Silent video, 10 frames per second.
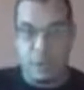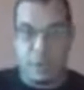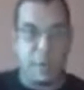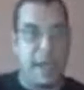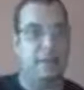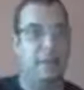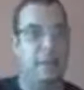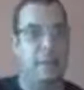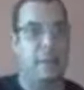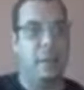fucking looks
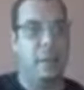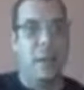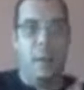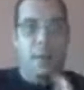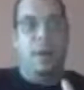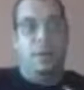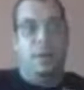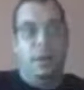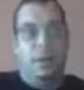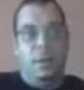amazing.
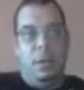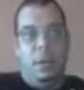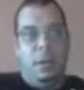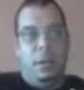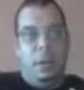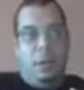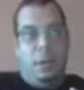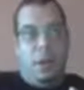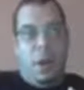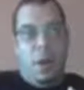But,
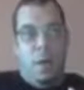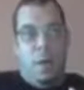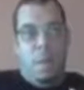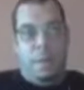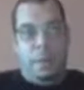in